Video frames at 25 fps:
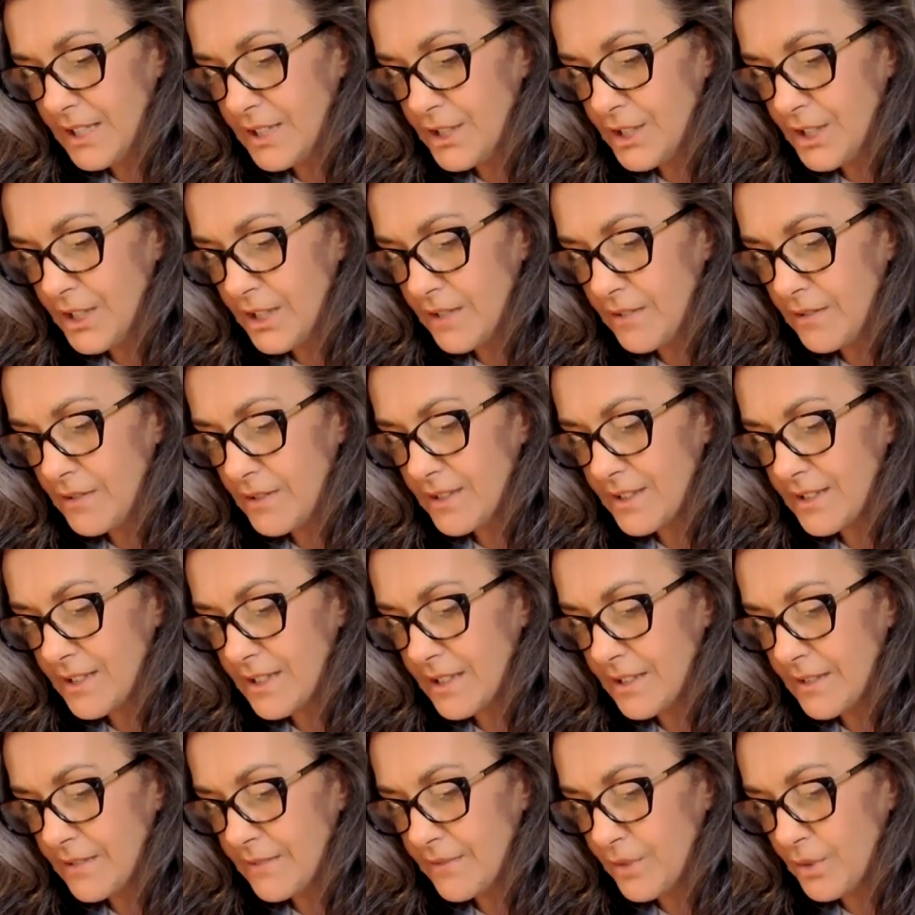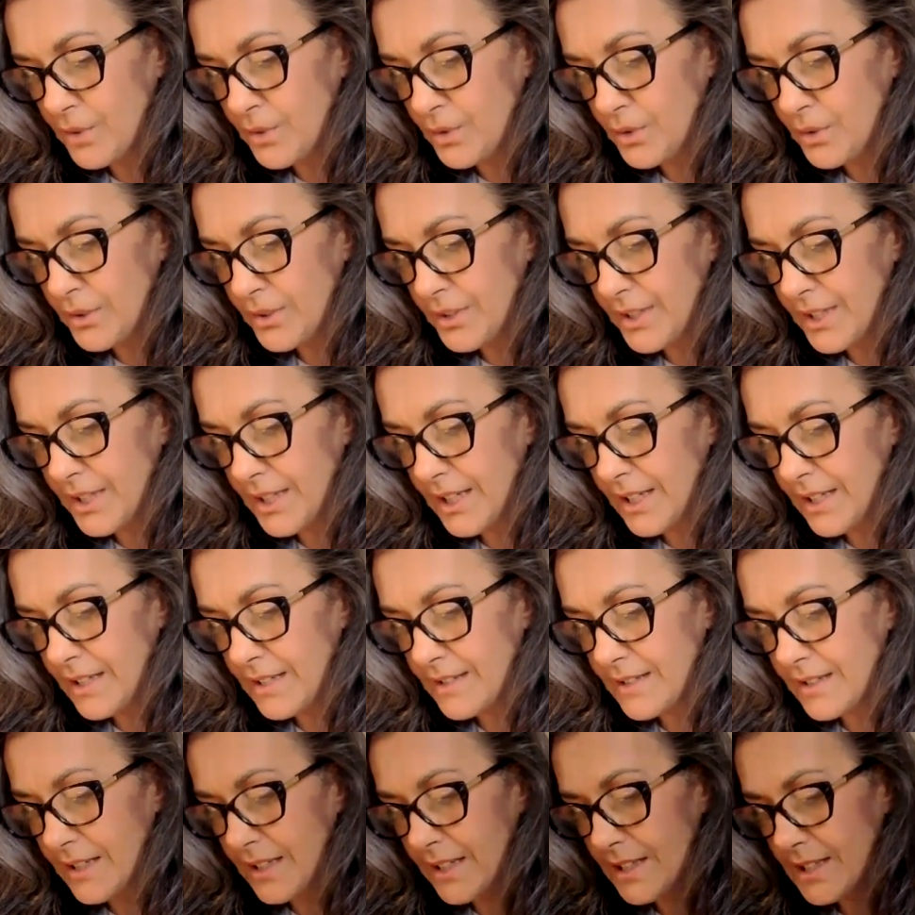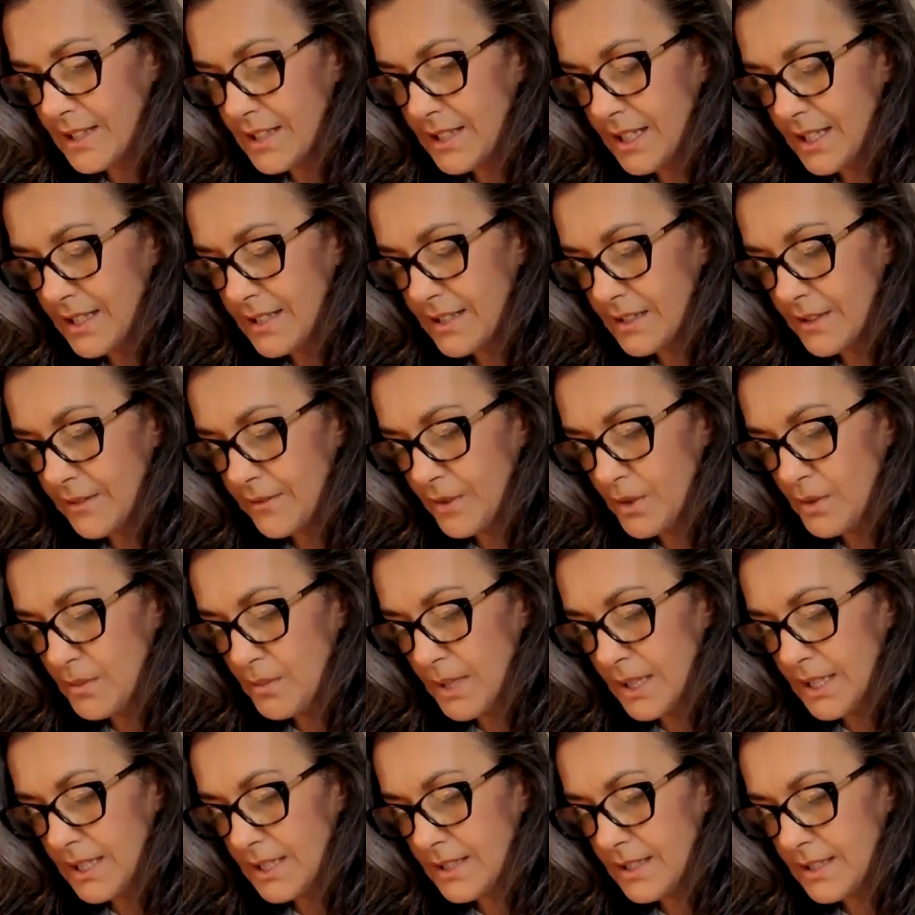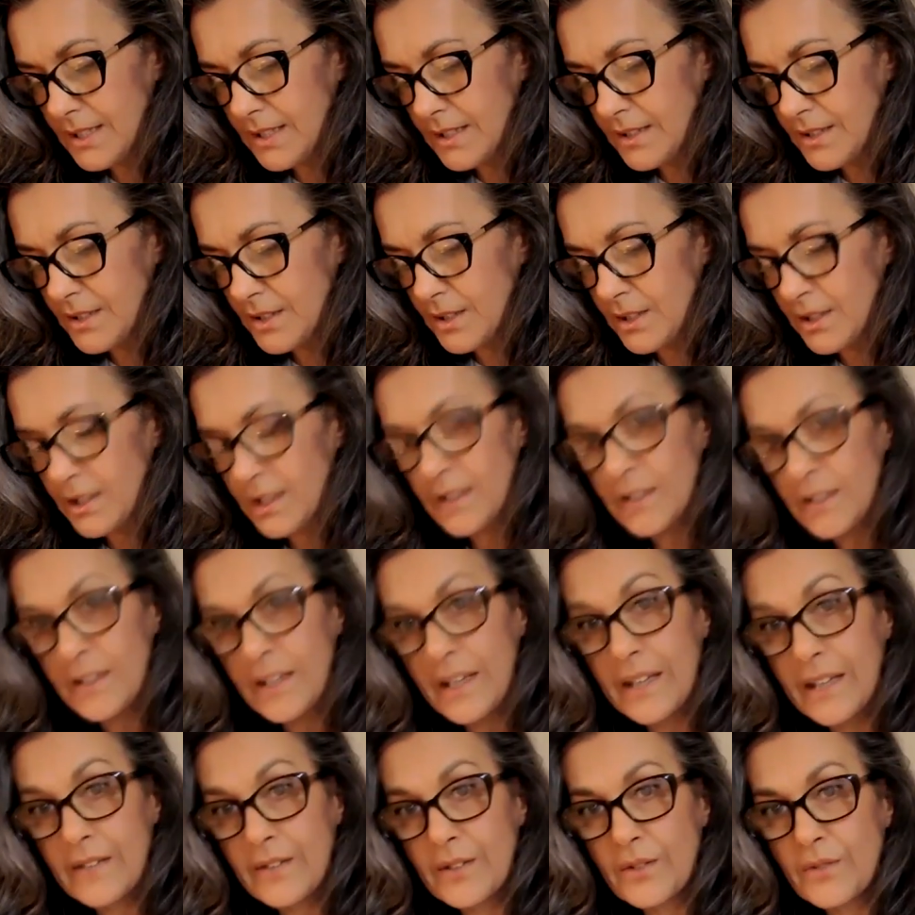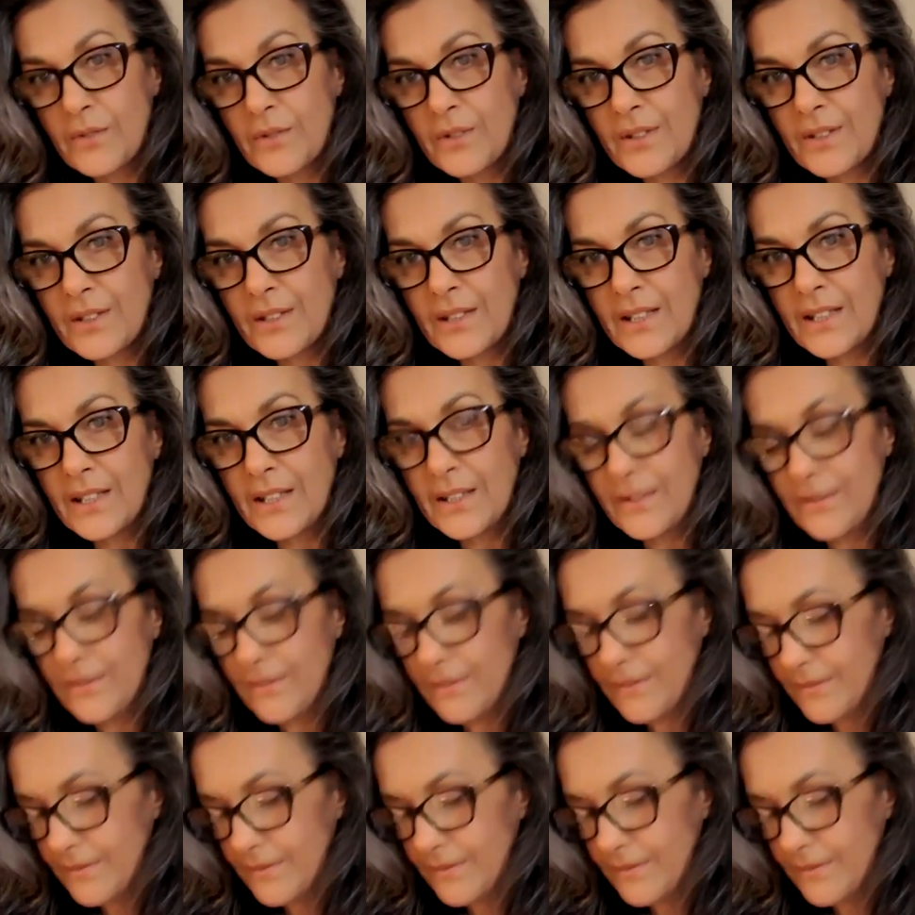and generously of all things, and the task of humanity is to learn how to receive.